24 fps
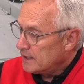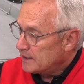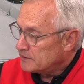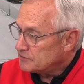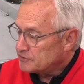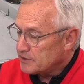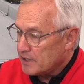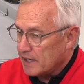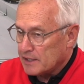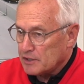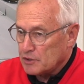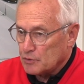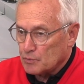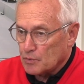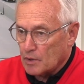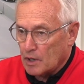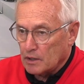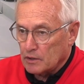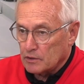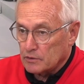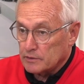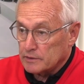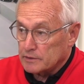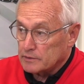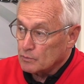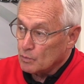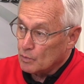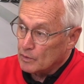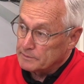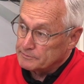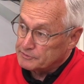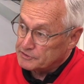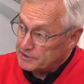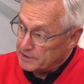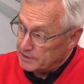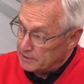Jackie Ruller and
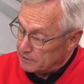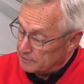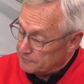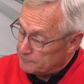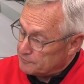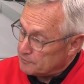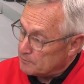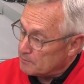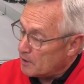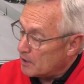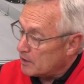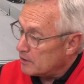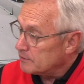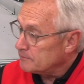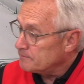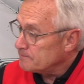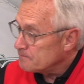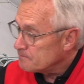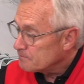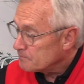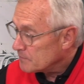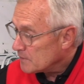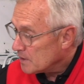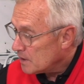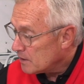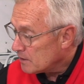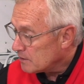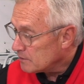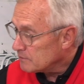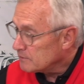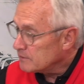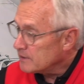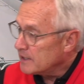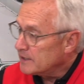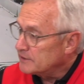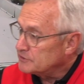Wim Steeland from
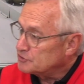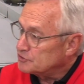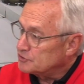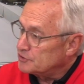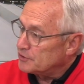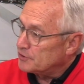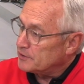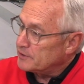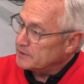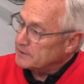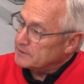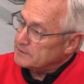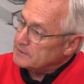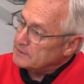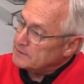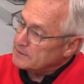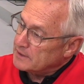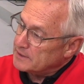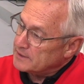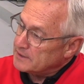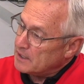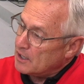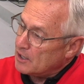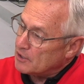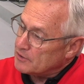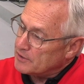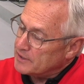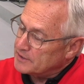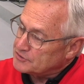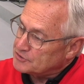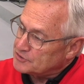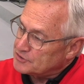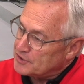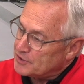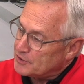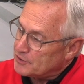our
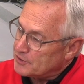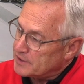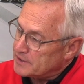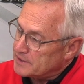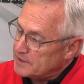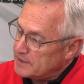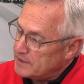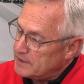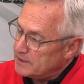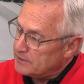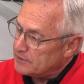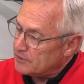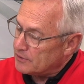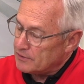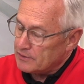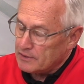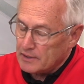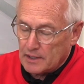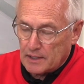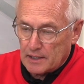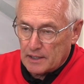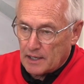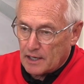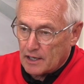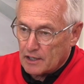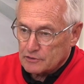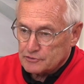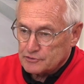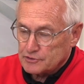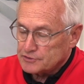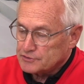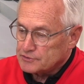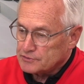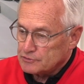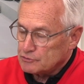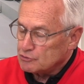engineering dean are
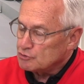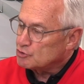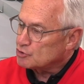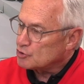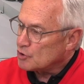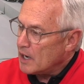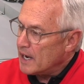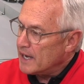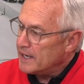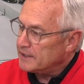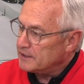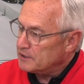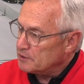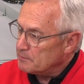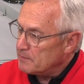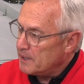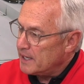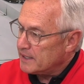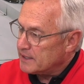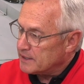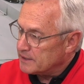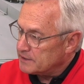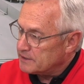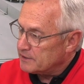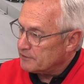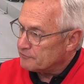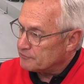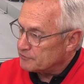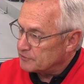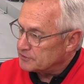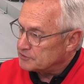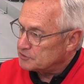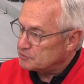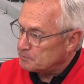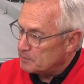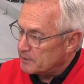just trying to make a
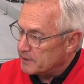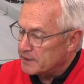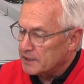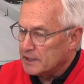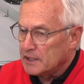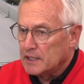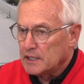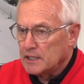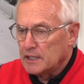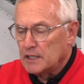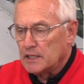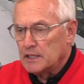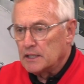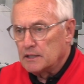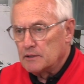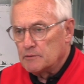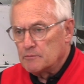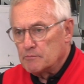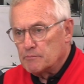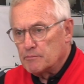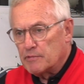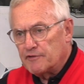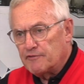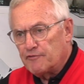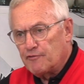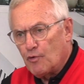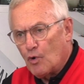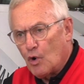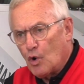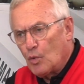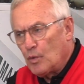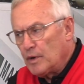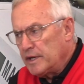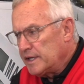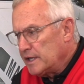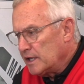difference. But before
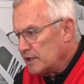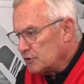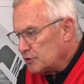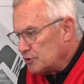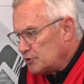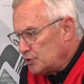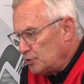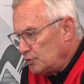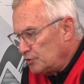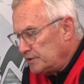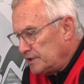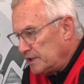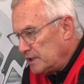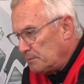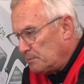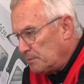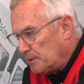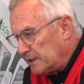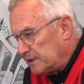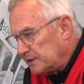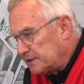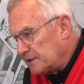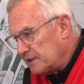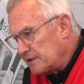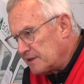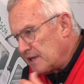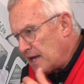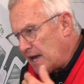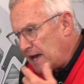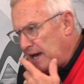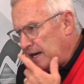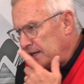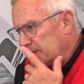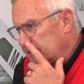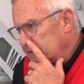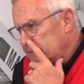we get too deep into
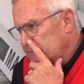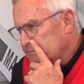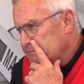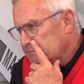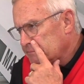that,